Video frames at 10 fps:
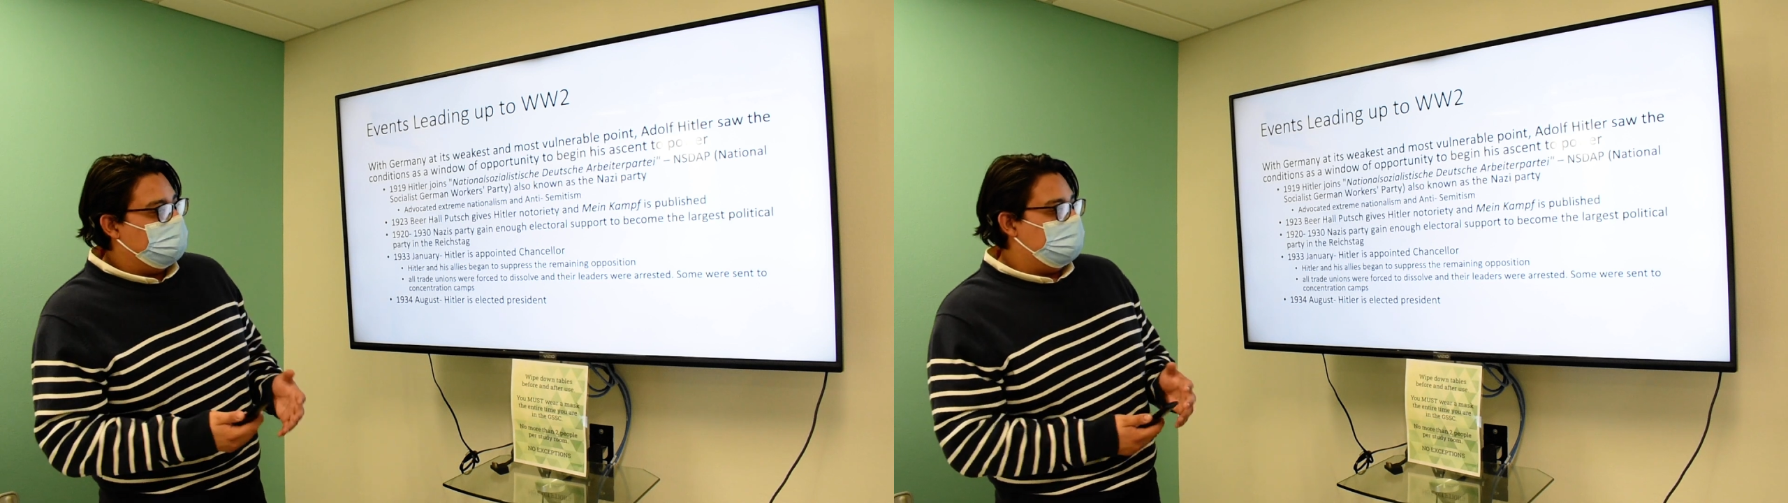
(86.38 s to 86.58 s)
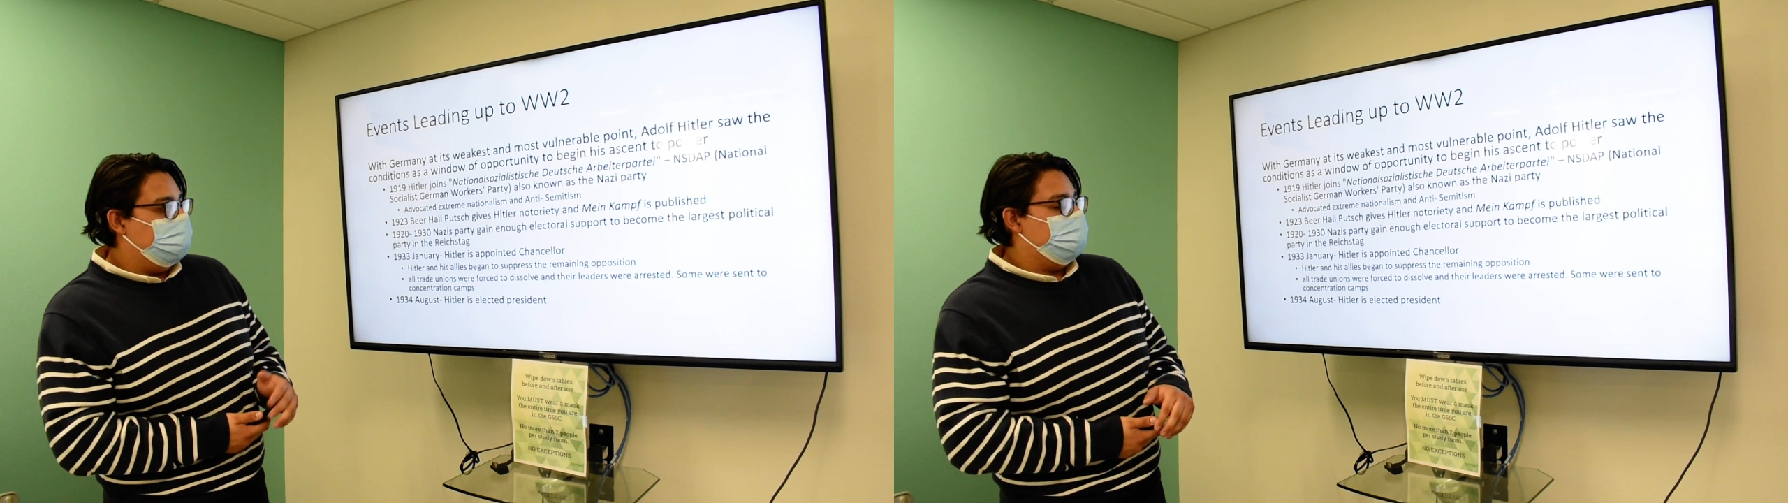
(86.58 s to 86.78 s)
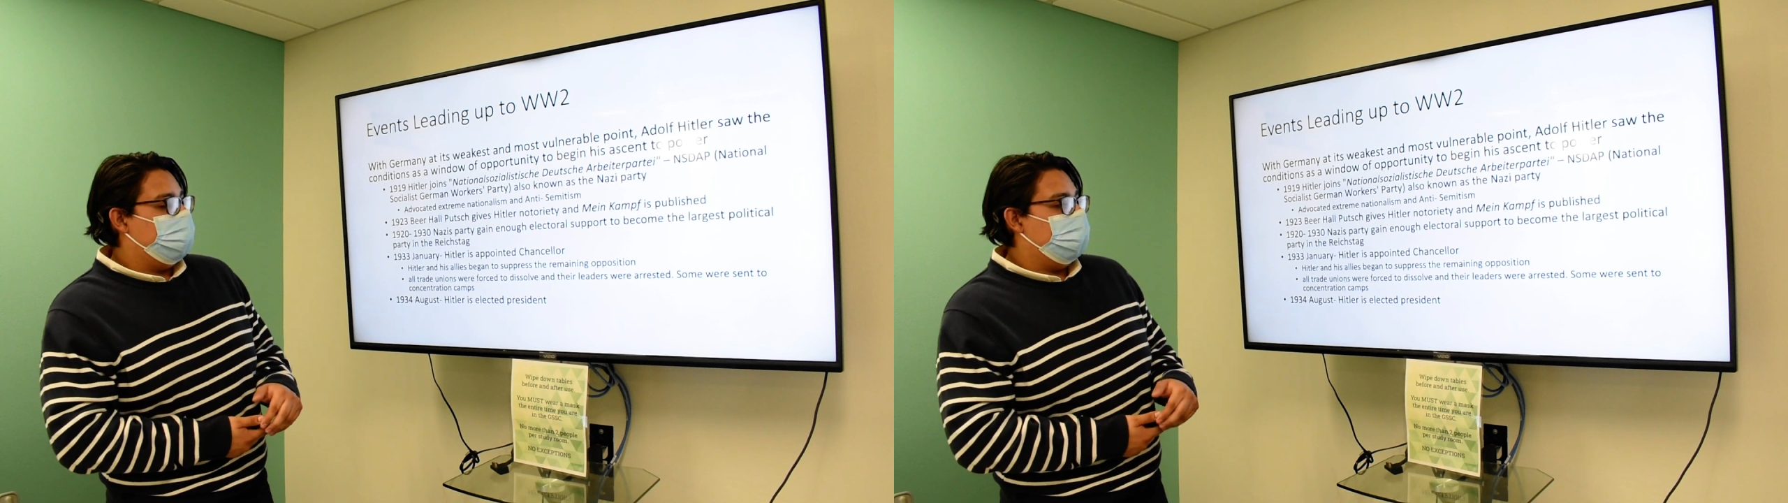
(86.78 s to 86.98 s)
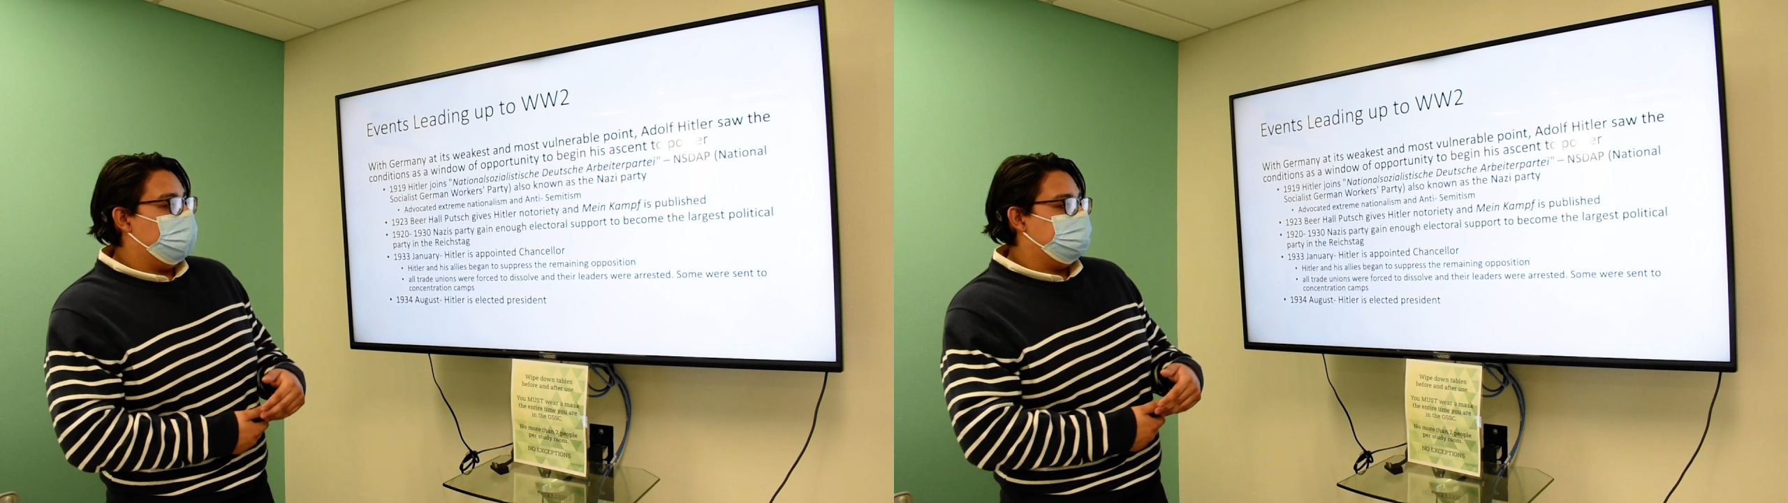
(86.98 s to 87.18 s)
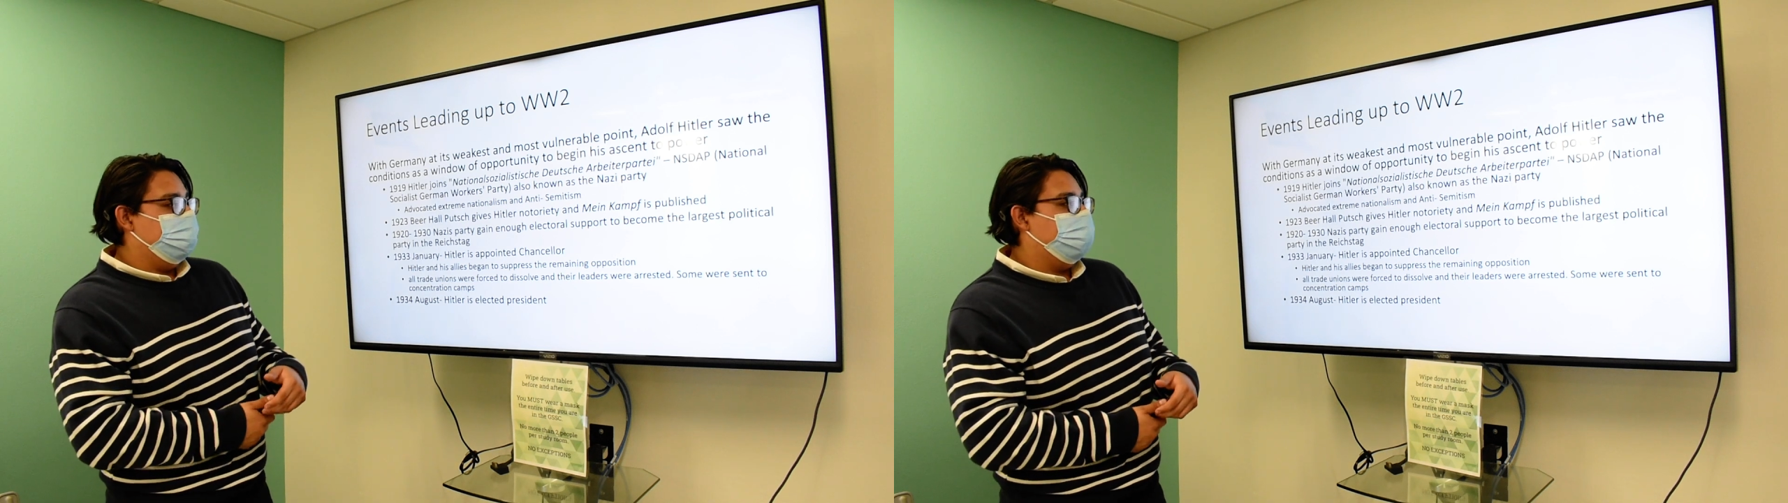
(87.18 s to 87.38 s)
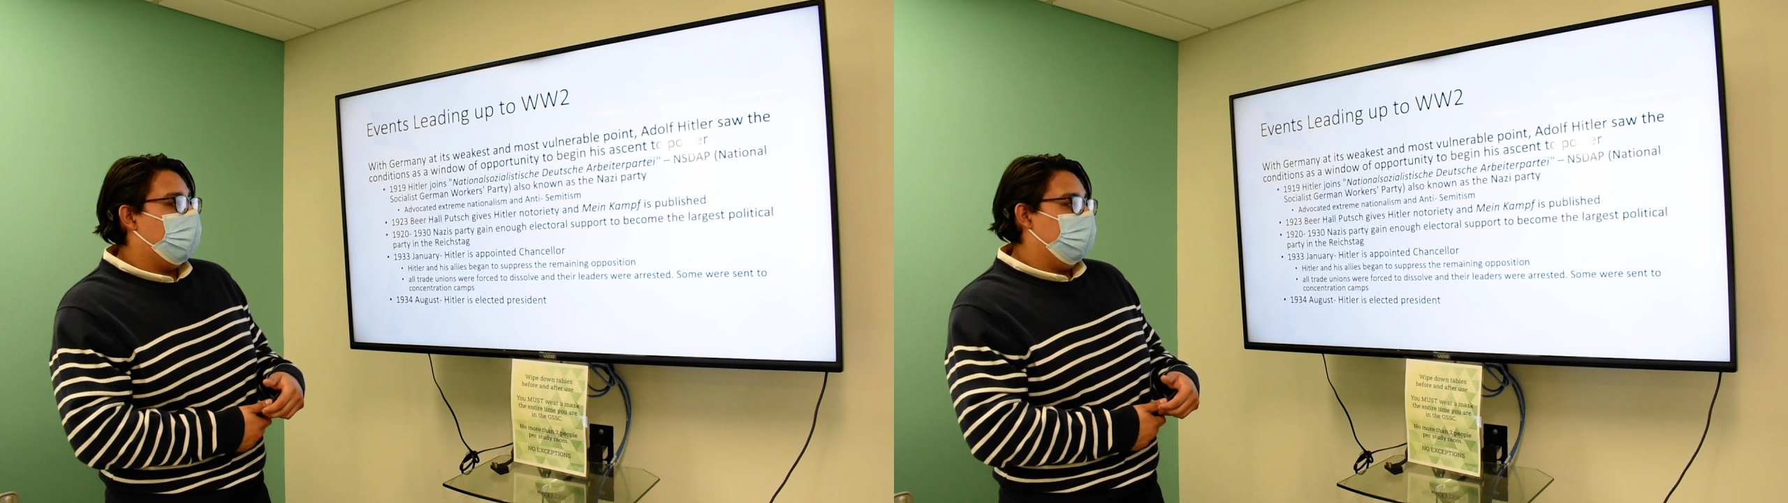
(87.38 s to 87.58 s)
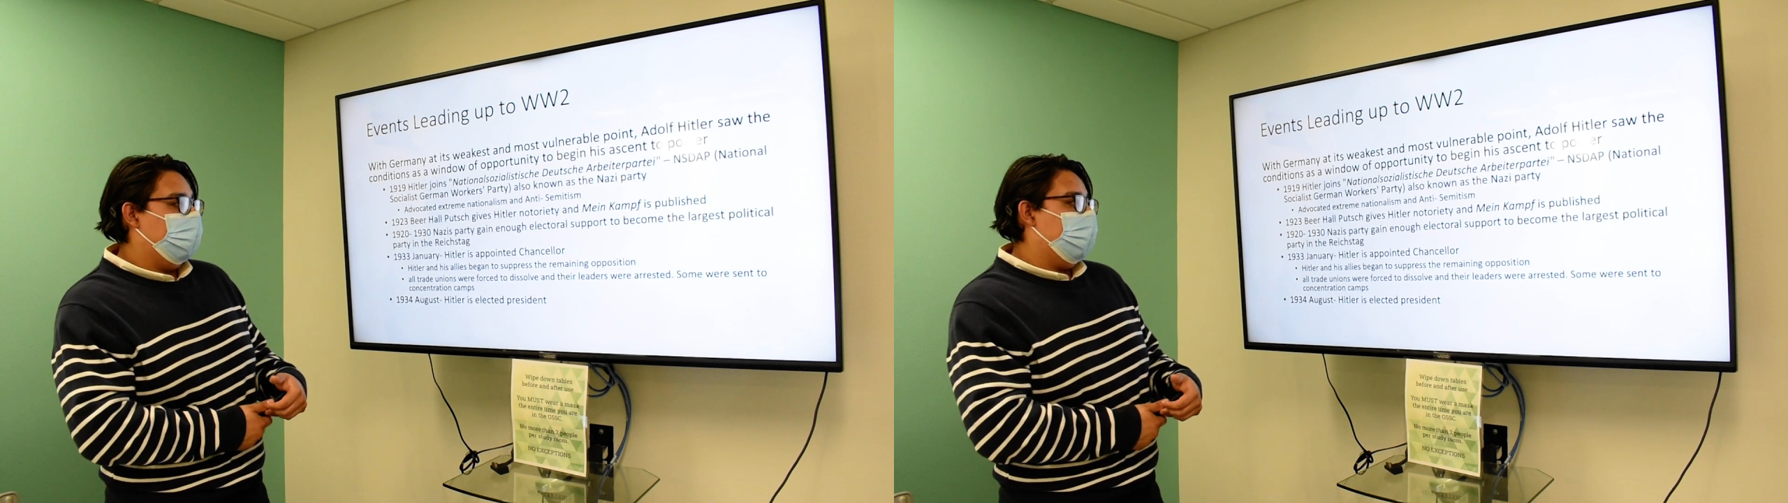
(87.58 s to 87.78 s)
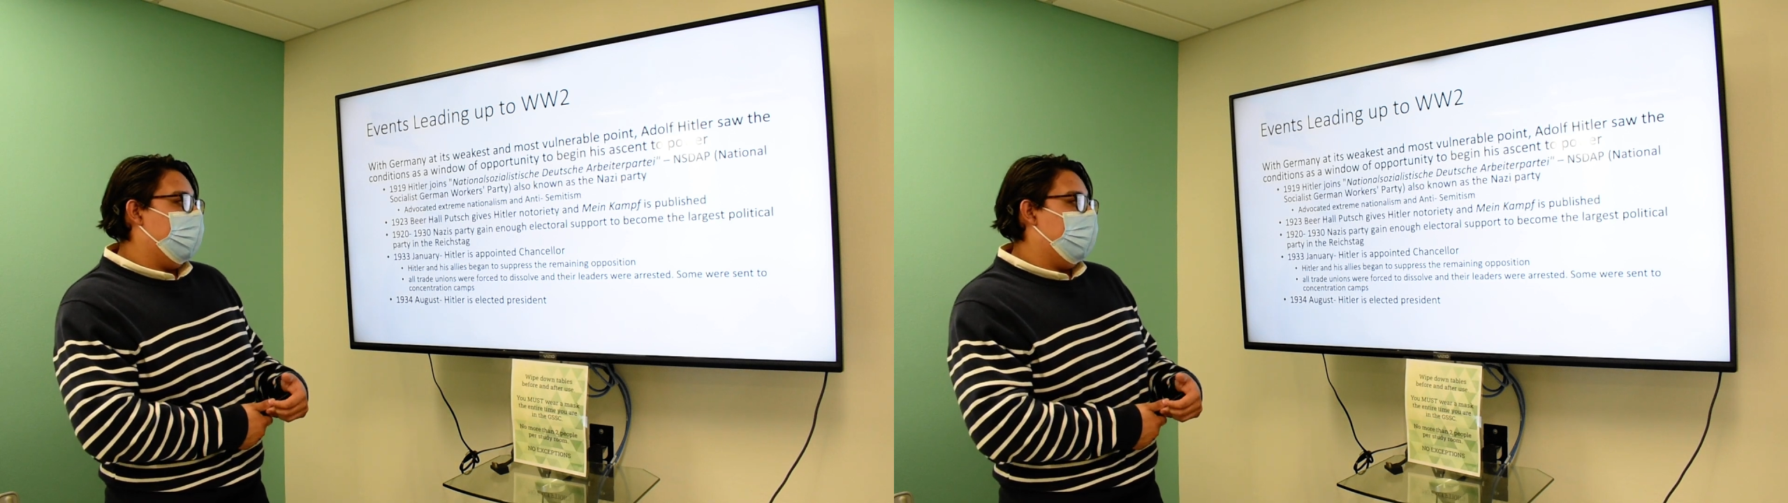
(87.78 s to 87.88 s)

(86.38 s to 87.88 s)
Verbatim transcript: the lead of the Nazi Party.